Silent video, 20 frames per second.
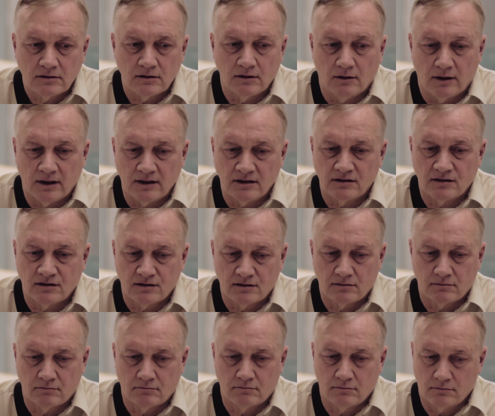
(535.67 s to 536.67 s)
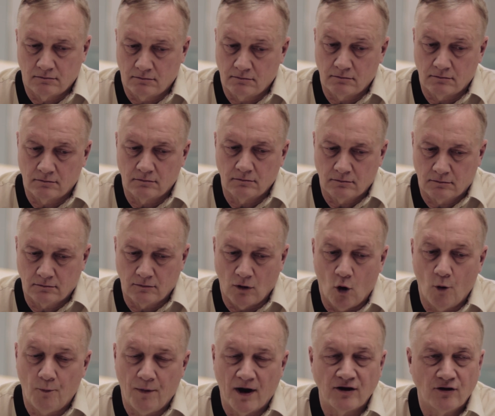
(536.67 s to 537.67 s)
So I just
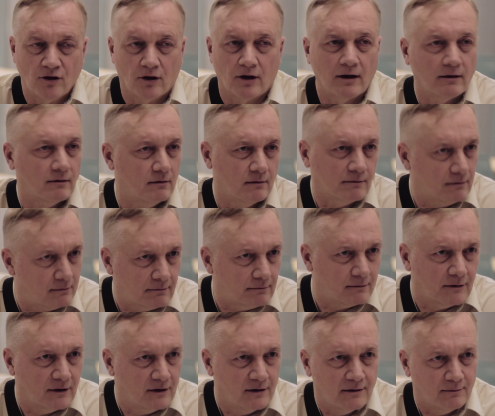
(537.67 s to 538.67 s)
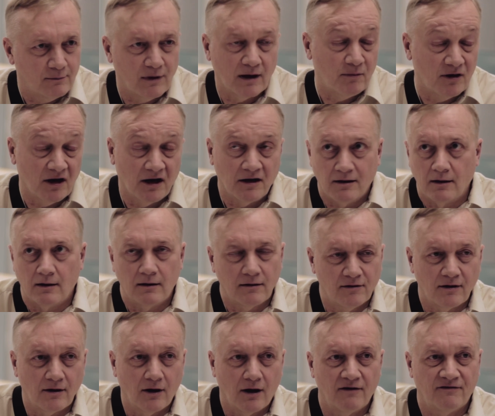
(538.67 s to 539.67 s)
hope I took it, and maybe I
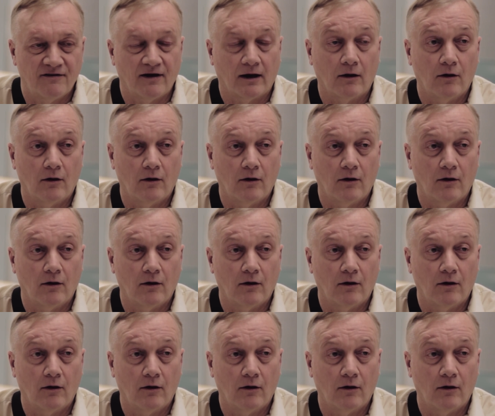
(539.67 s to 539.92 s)
didn't, and off I